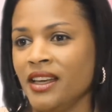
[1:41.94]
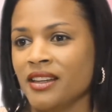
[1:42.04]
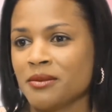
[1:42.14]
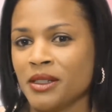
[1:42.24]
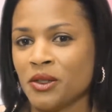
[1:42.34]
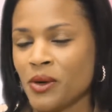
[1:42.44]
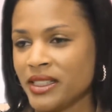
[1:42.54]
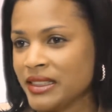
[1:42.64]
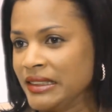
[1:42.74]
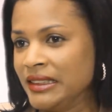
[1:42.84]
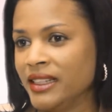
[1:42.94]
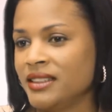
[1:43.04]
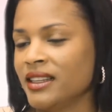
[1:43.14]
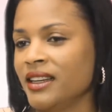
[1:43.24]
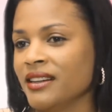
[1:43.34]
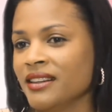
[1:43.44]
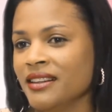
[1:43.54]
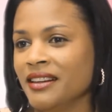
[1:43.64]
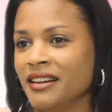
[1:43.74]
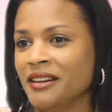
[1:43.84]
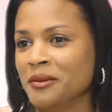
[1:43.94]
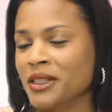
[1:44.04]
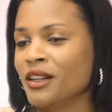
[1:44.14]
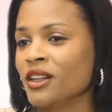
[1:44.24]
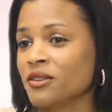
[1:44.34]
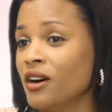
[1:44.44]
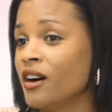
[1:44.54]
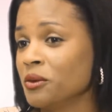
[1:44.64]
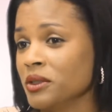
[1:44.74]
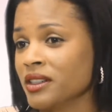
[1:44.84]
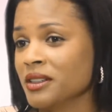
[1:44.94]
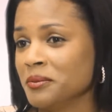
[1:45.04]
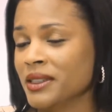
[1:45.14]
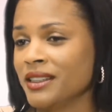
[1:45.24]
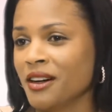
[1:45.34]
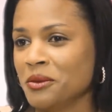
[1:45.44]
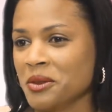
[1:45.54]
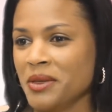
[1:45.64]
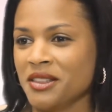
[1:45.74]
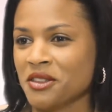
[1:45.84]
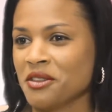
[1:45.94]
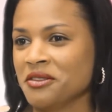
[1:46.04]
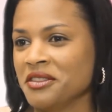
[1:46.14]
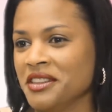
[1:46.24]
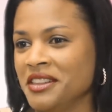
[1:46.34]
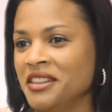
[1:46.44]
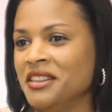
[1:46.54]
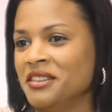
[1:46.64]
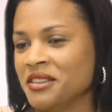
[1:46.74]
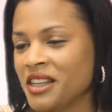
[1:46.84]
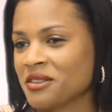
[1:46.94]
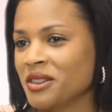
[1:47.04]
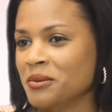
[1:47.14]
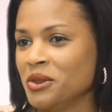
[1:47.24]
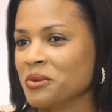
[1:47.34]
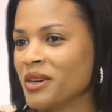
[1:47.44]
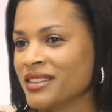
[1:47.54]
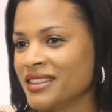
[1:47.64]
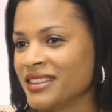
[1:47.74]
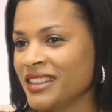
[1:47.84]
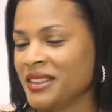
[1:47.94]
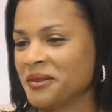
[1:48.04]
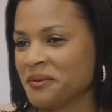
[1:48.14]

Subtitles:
It's been quite exciting and a lot of hard work, but hard work pays off. So that's what I'm doing presently.